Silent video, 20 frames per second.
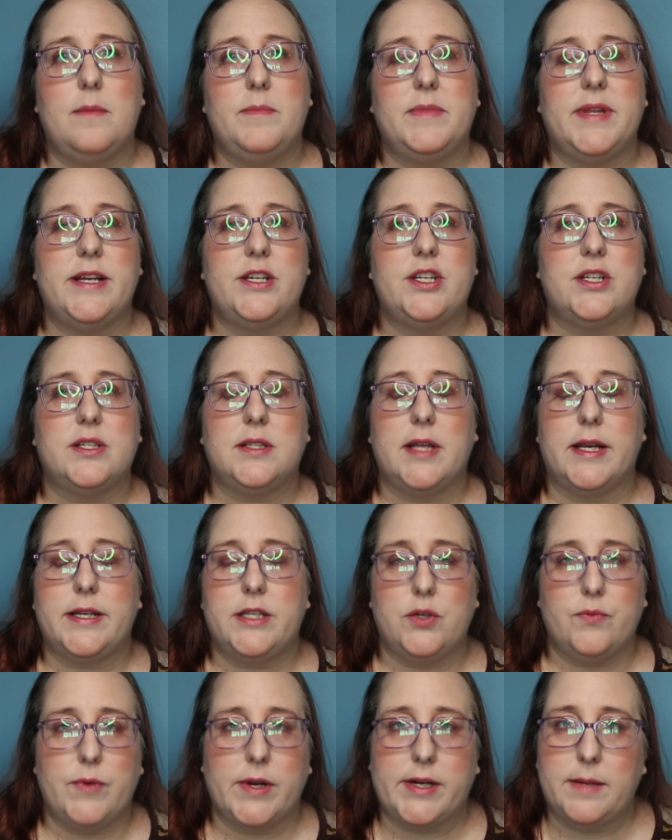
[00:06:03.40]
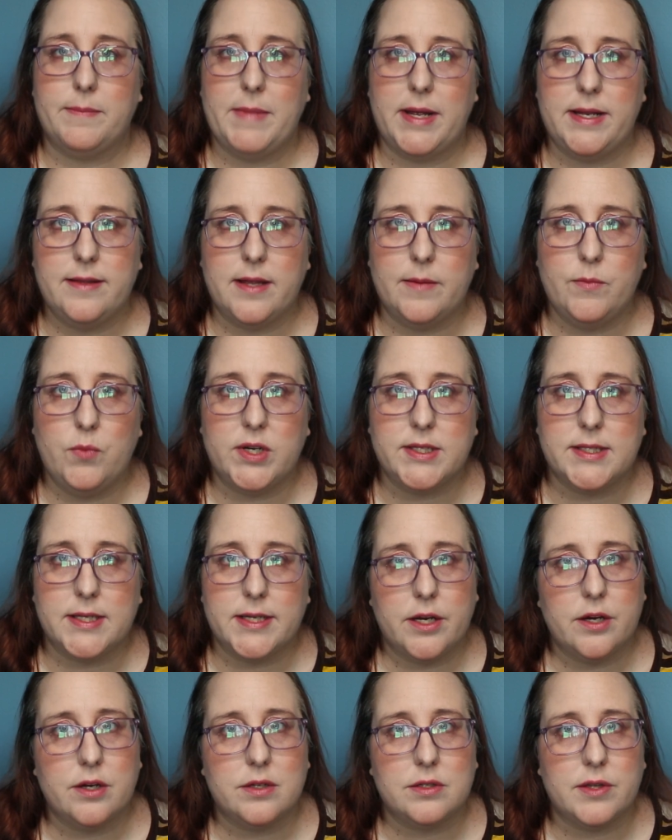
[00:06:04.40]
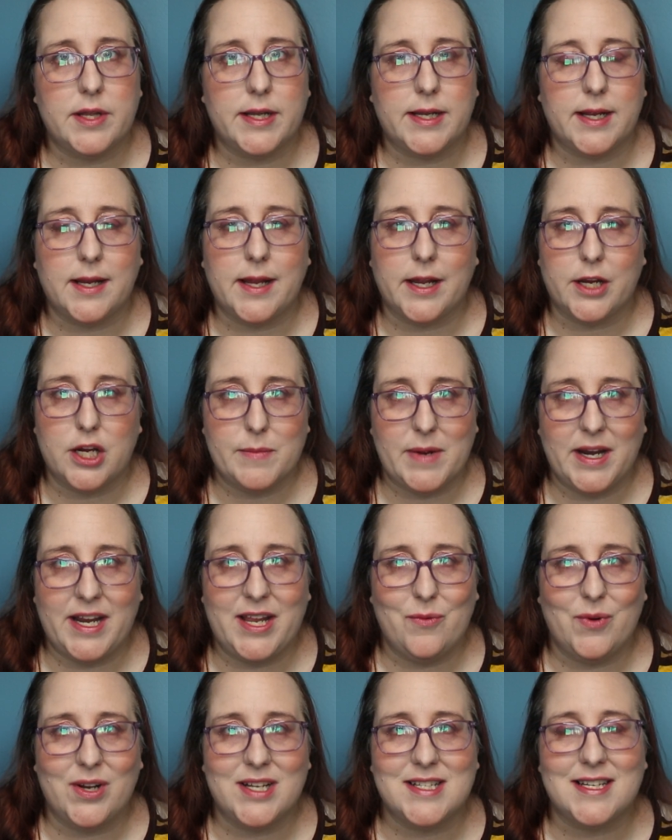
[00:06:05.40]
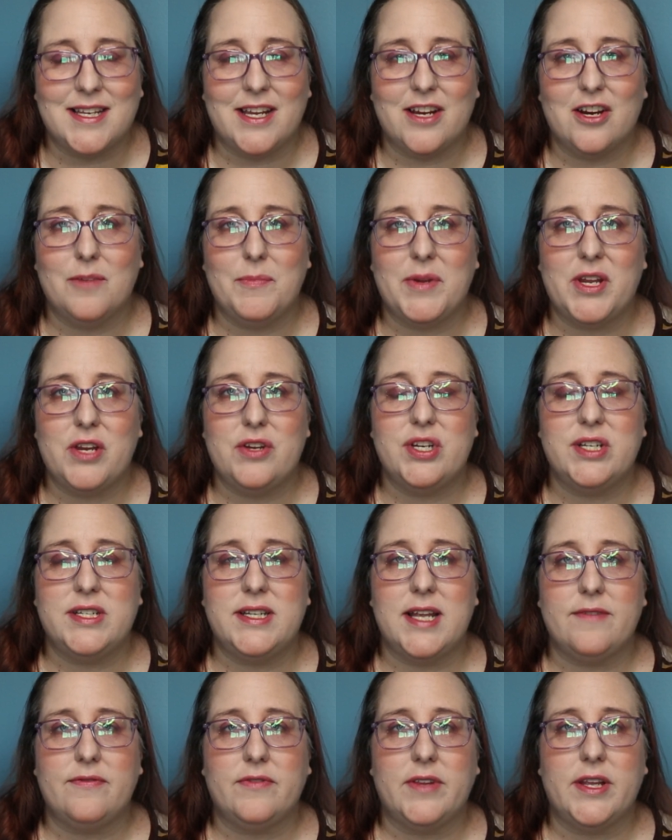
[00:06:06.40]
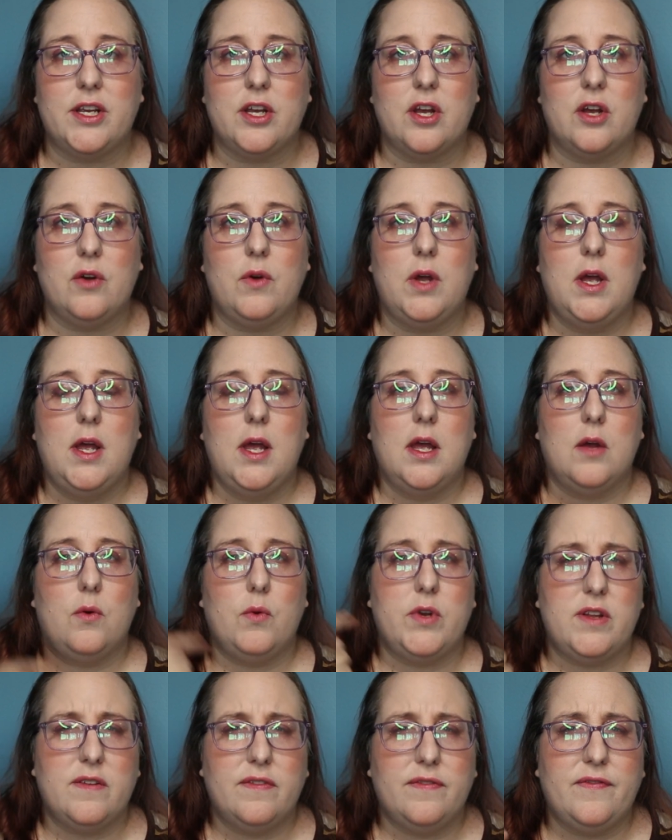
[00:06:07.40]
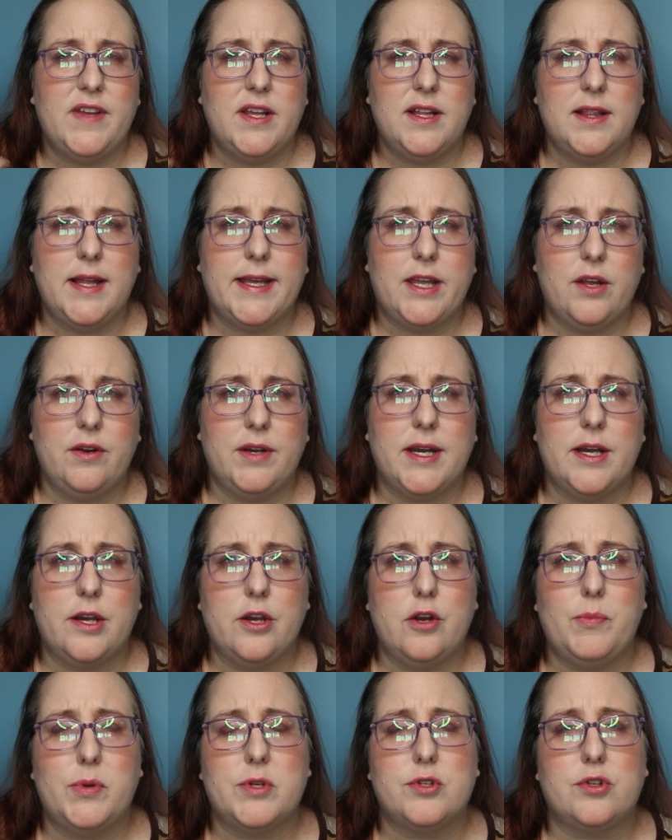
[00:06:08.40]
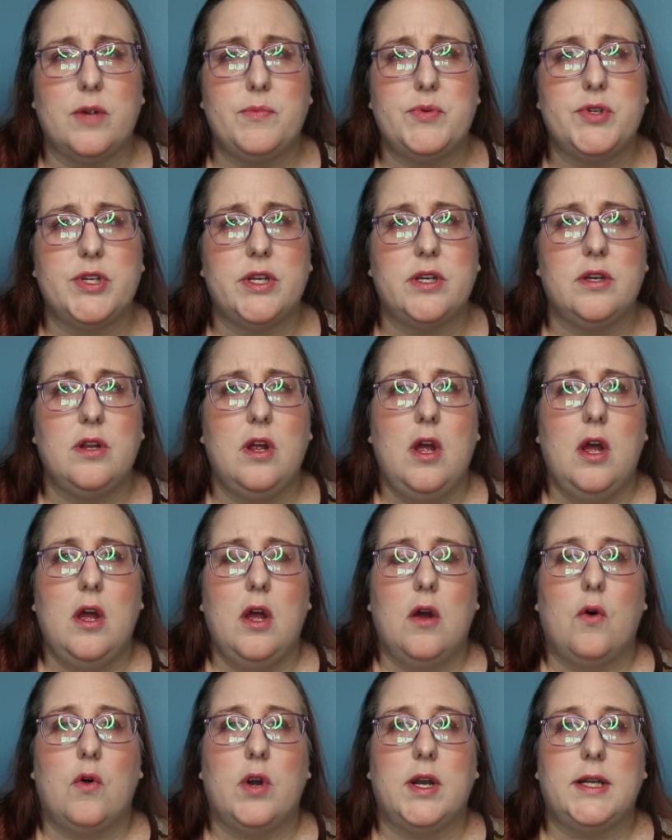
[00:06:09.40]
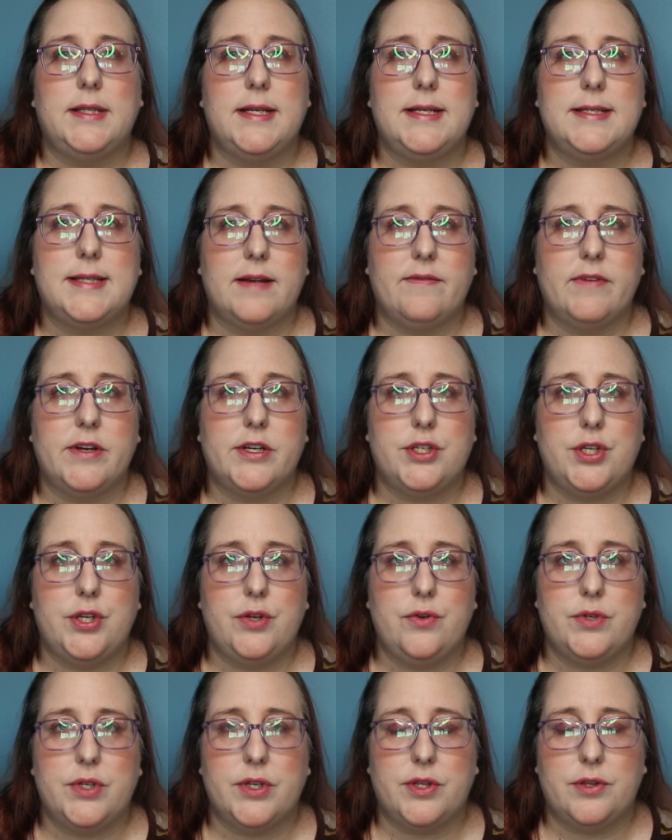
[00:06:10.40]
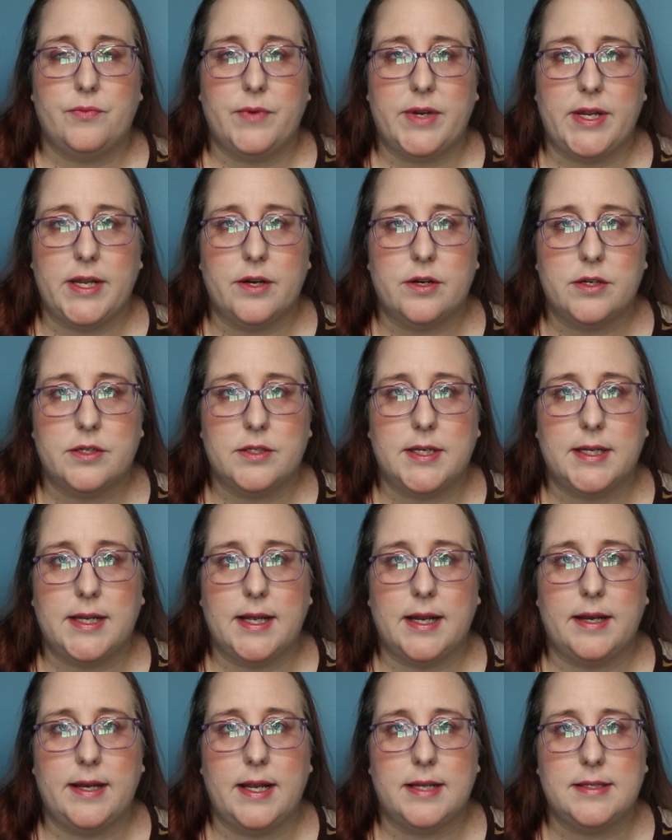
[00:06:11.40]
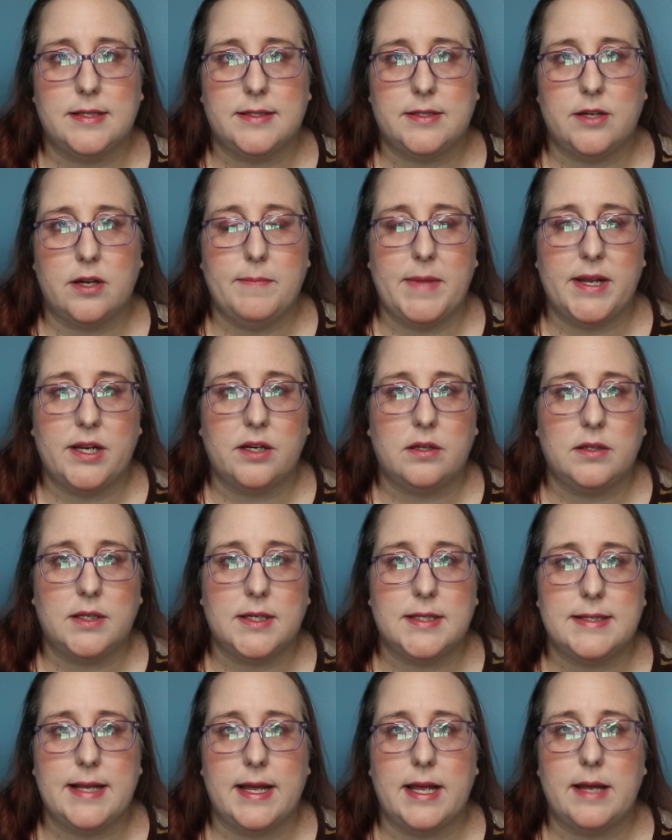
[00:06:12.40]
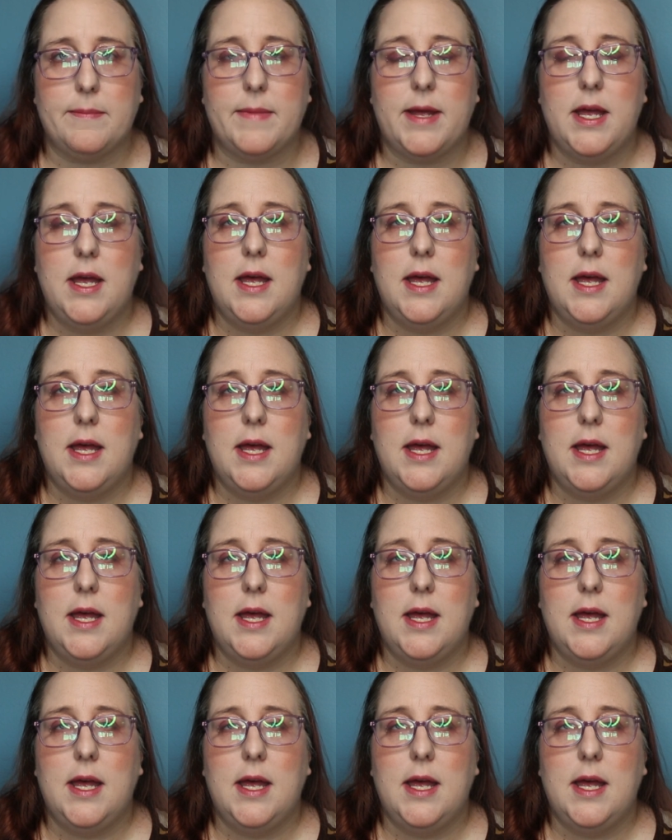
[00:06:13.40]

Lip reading: They just like to recommend them once a year so they can get your money once a year. But you should definitely go when you feel like you need a new prescription, or at least every 2 to 3 years to get a necessary medical exam.